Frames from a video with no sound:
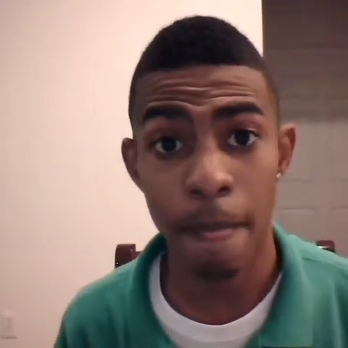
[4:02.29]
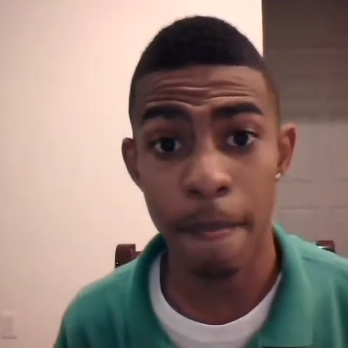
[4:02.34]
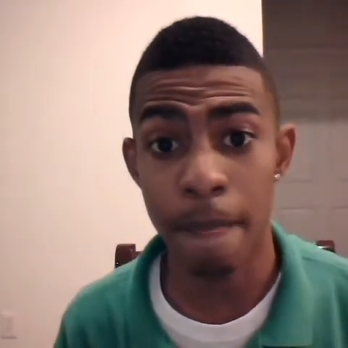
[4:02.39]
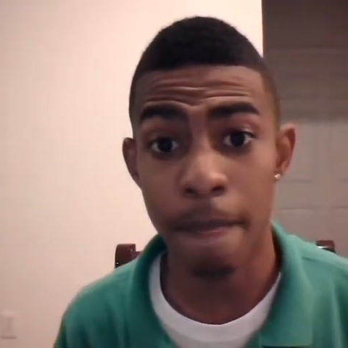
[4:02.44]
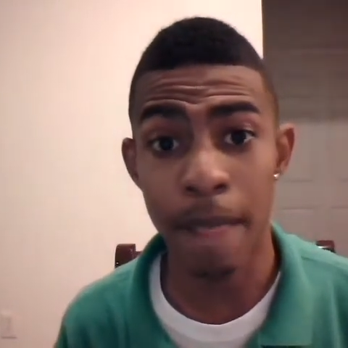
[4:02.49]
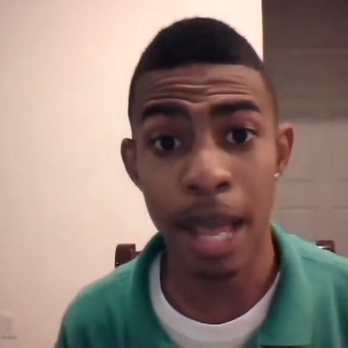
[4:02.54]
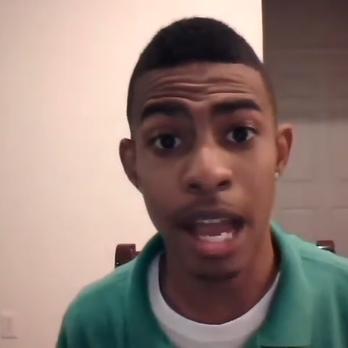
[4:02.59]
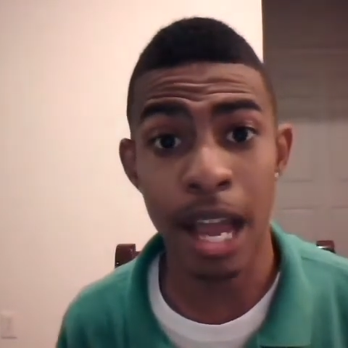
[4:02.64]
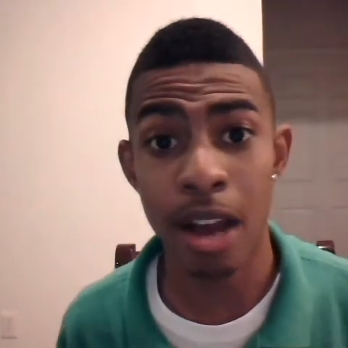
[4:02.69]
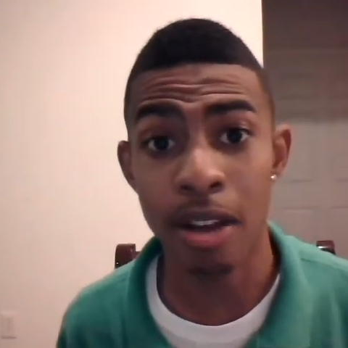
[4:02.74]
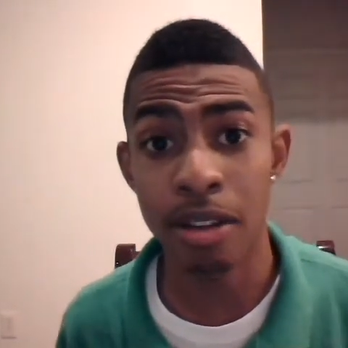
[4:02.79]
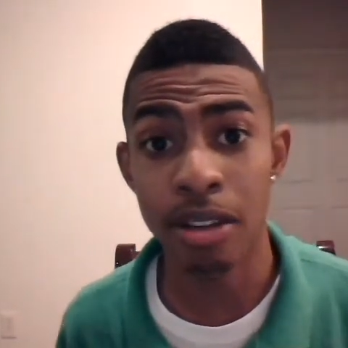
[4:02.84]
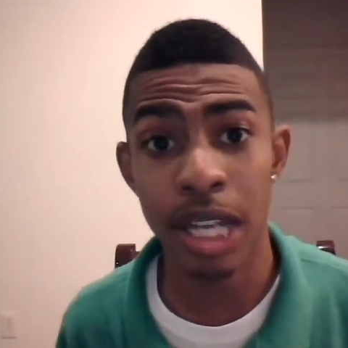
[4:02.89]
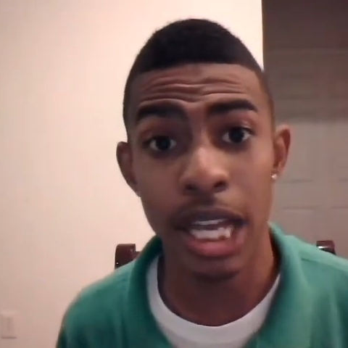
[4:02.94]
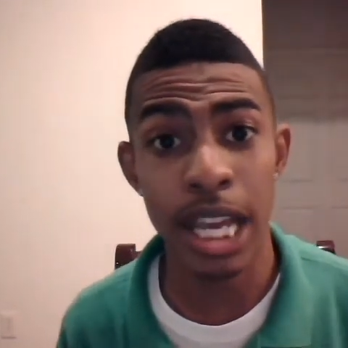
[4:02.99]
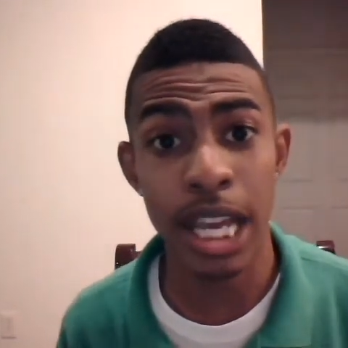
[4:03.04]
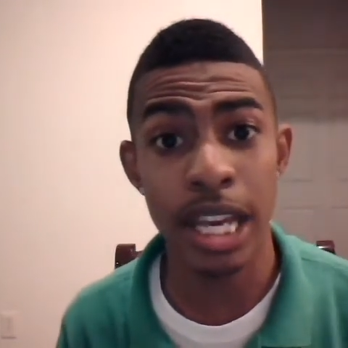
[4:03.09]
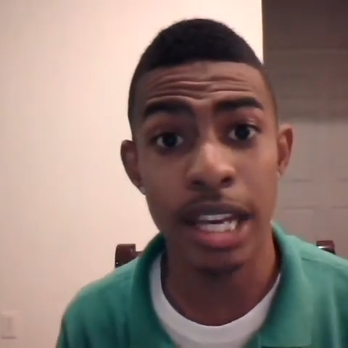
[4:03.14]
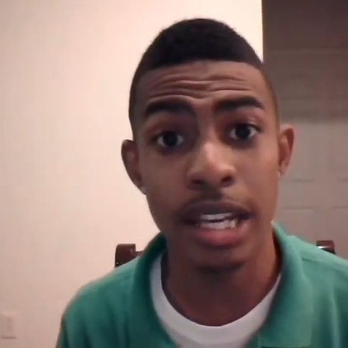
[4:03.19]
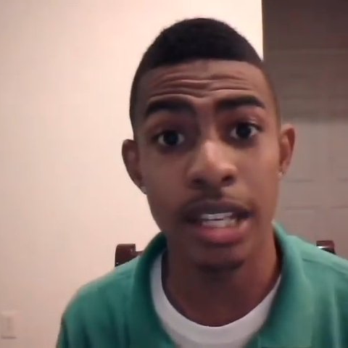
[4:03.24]

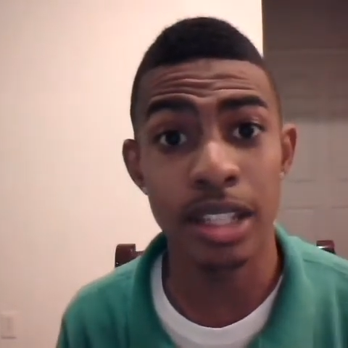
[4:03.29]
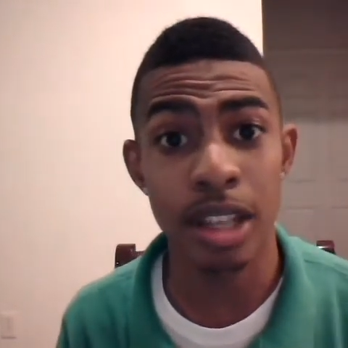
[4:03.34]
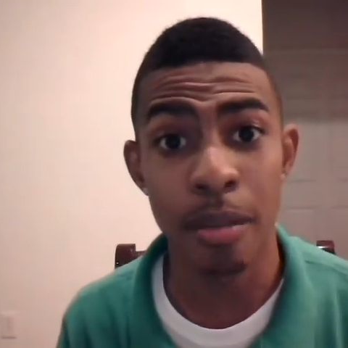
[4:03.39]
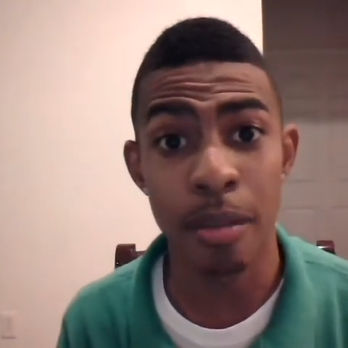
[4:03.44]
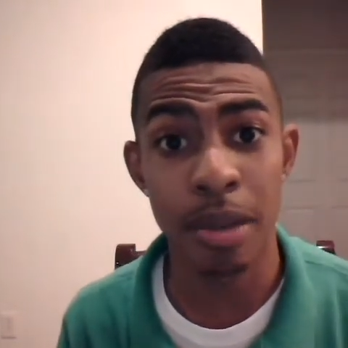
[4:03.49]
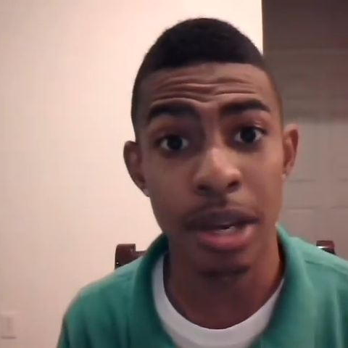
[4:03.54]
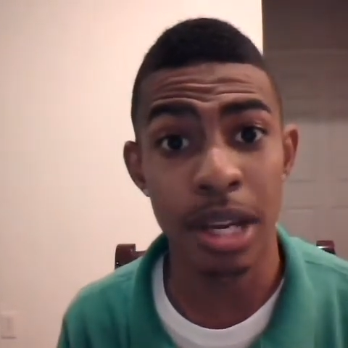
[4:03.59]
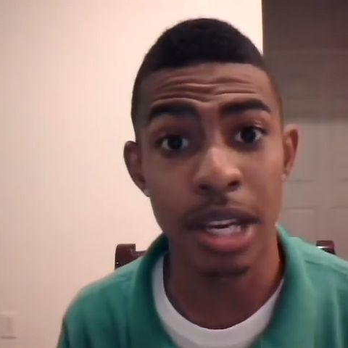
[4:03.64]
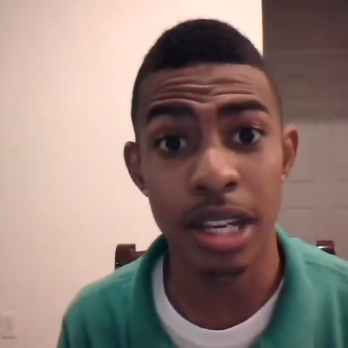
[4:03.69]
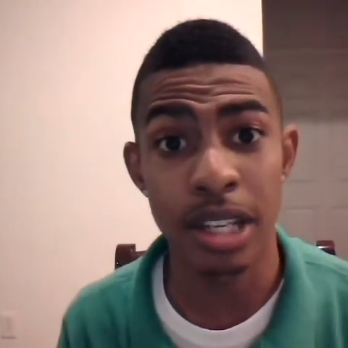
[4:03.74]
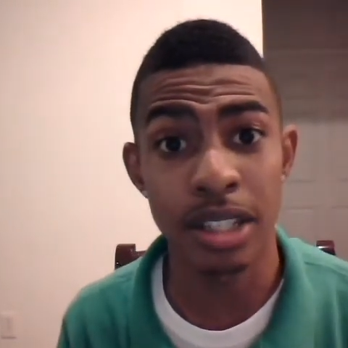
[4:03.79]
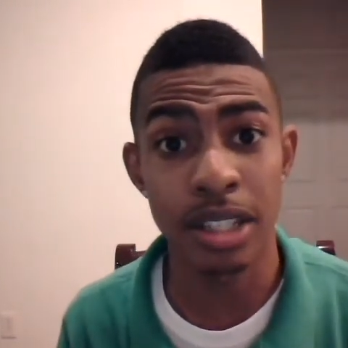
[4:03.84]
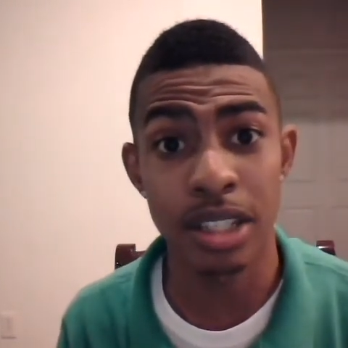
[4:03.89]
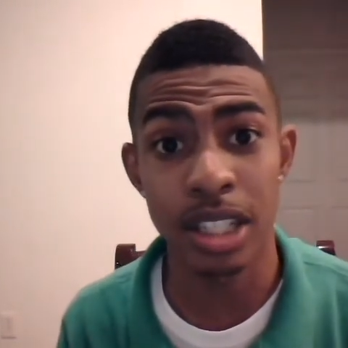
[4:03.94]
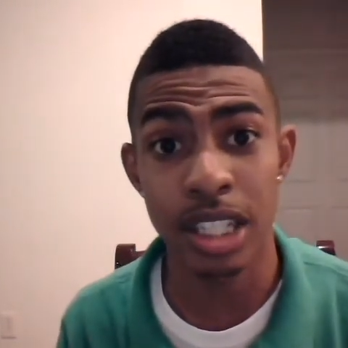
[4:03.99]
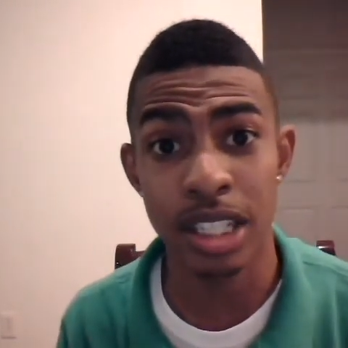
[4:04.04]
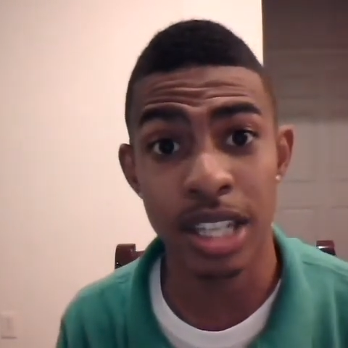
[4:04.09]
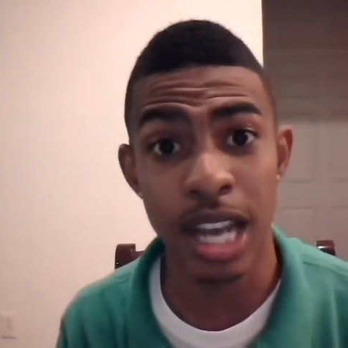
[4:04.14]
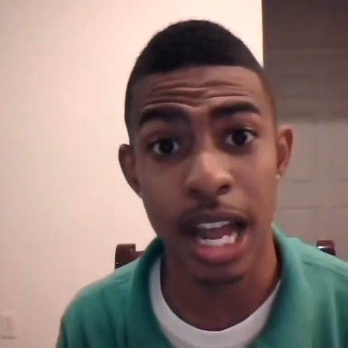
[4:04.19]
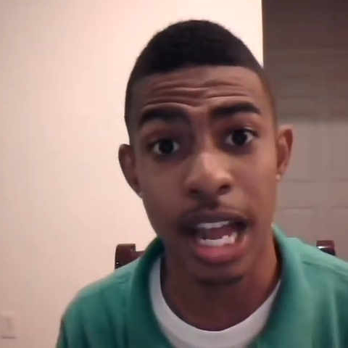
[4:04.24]
Nowadays, I mean, it's
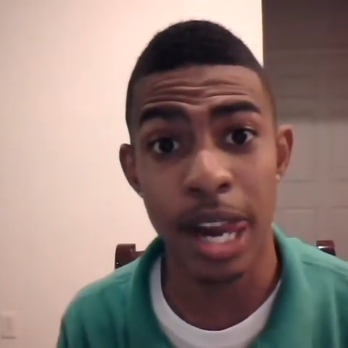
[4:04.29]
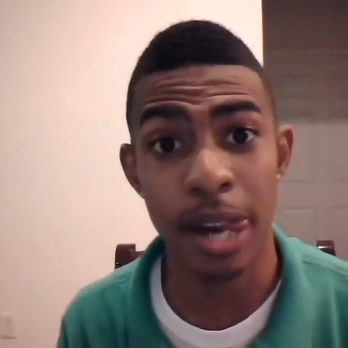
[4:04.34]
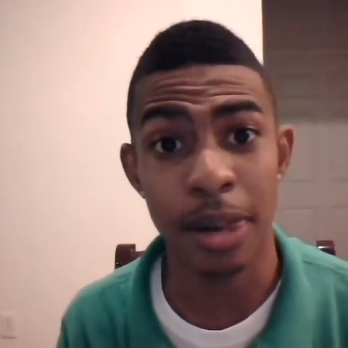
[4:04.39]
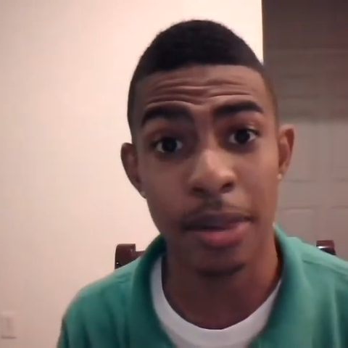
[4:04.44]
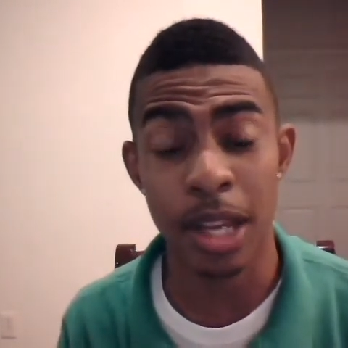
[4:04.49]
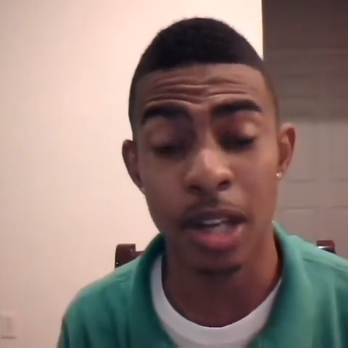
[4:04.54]
just like,